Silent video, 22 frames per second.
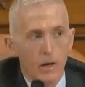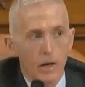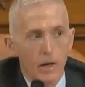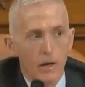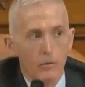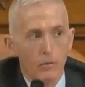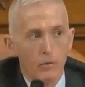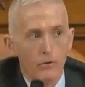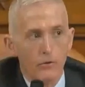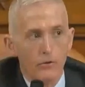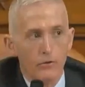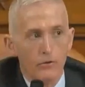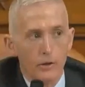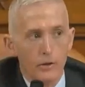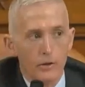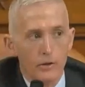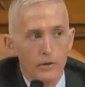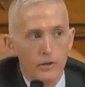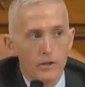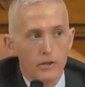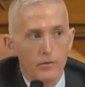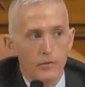I will say
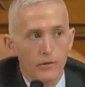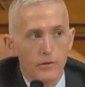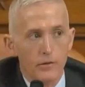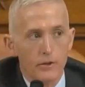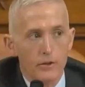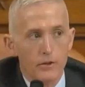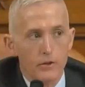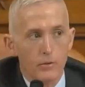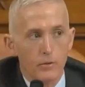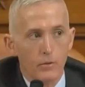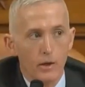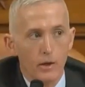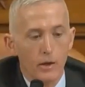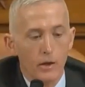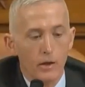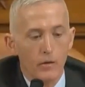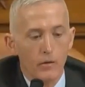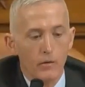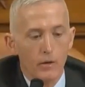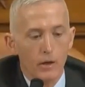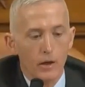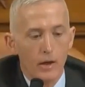this for this
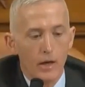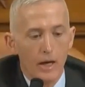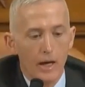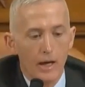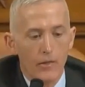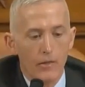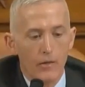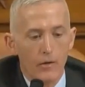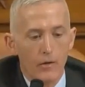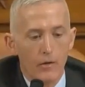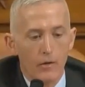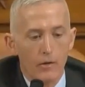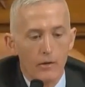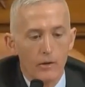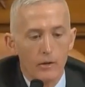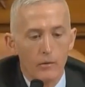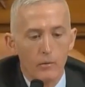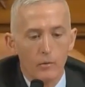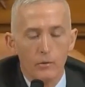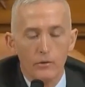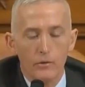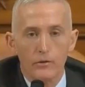round. I thought
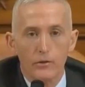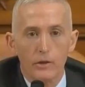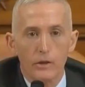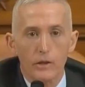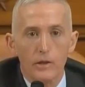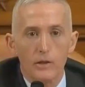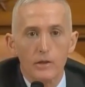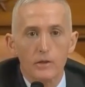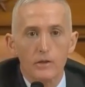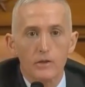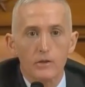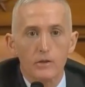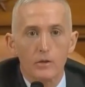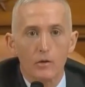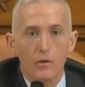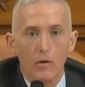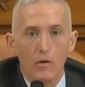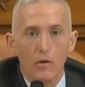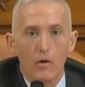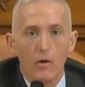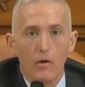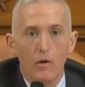it was against the
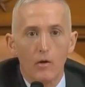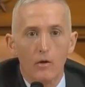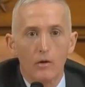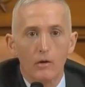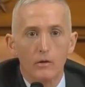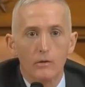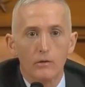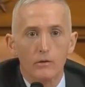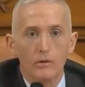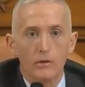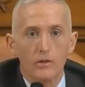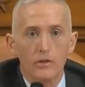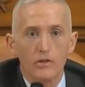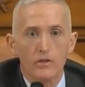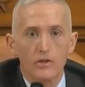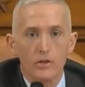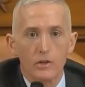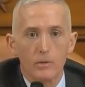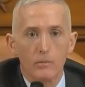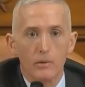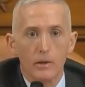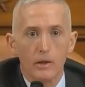law to
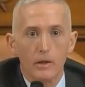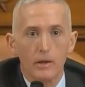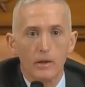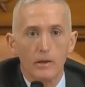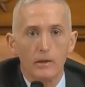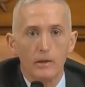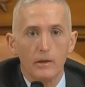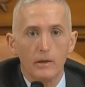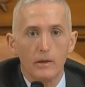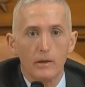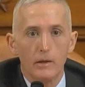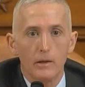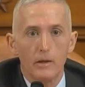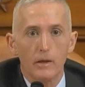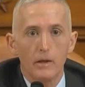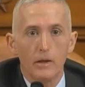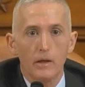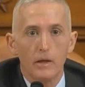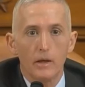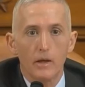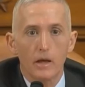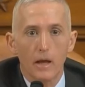disseminate
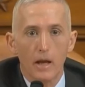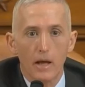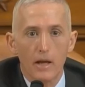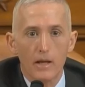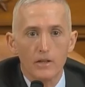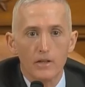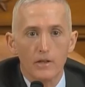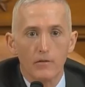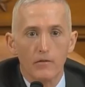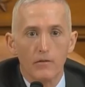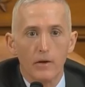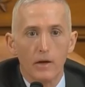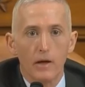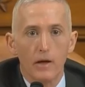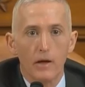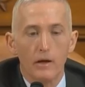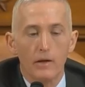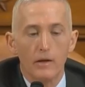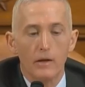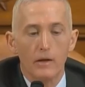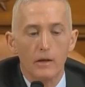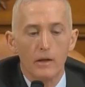
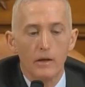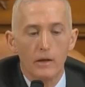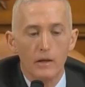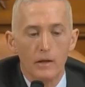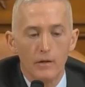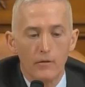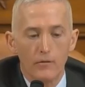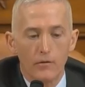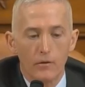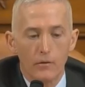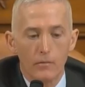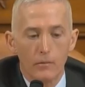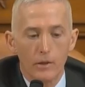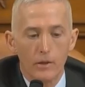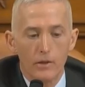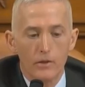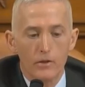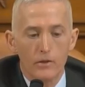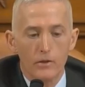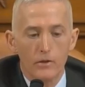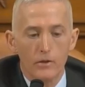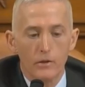classified
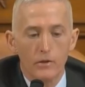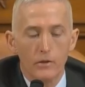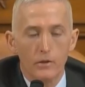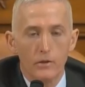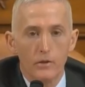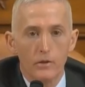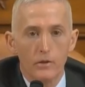information.